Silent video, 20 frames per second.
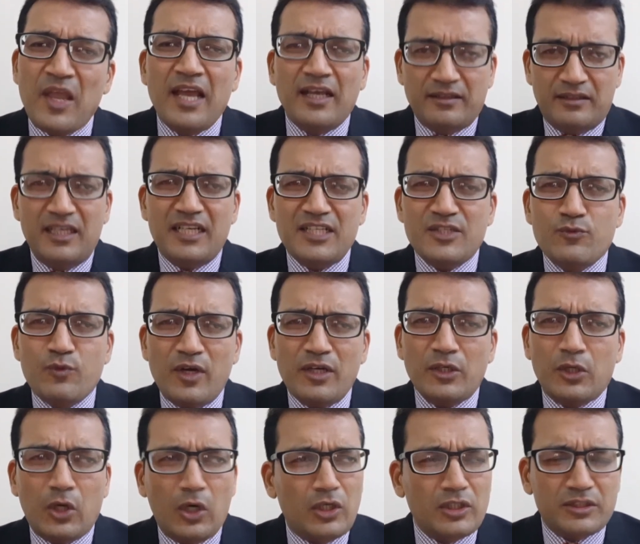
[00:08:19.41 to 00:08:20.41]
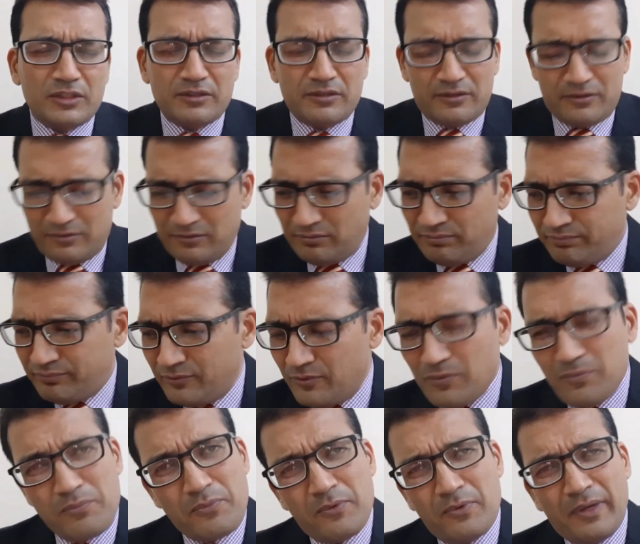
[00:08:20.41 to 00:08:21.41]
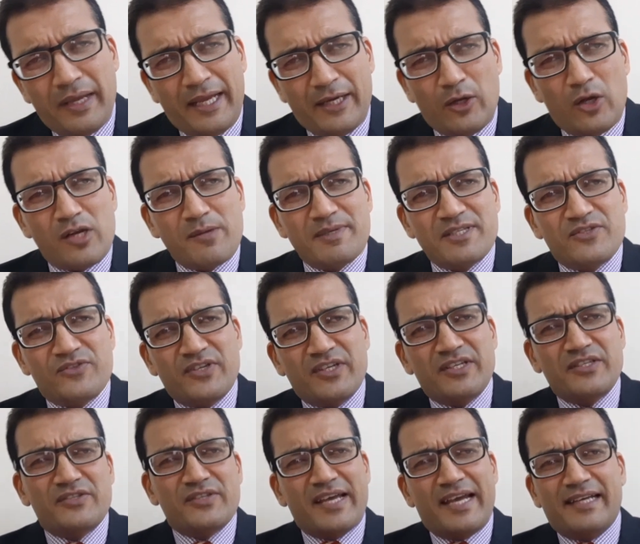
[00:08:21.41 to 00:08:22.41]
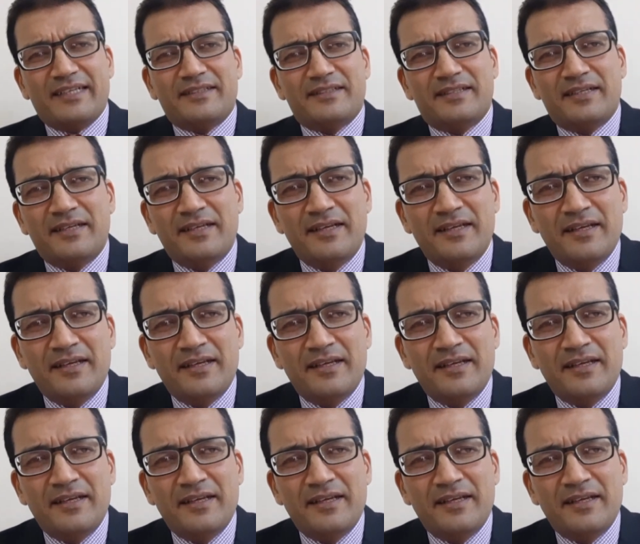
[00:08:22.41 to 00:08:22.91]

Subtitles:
There is one quote, Anonymous says that,